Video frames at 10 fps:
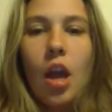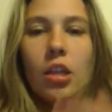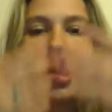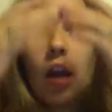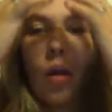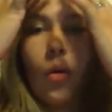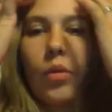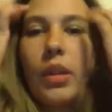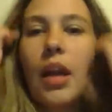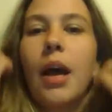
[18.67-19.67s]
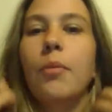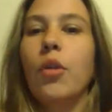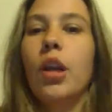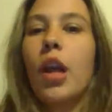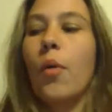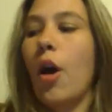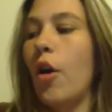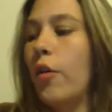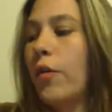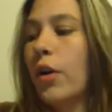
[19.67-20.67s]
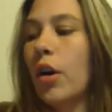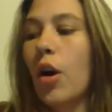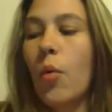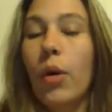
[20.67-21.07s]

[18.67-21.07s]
So I'm going to go over